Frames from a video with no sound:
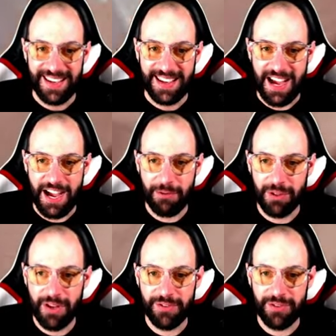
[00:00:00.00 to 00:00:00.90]
And I would
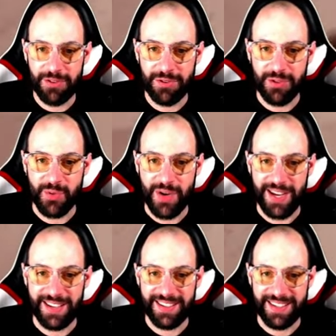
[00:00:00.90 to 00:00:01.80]
love to, to
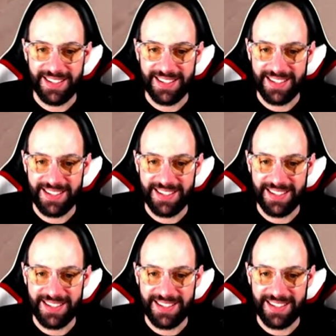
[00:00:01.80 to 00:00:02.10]
try it, at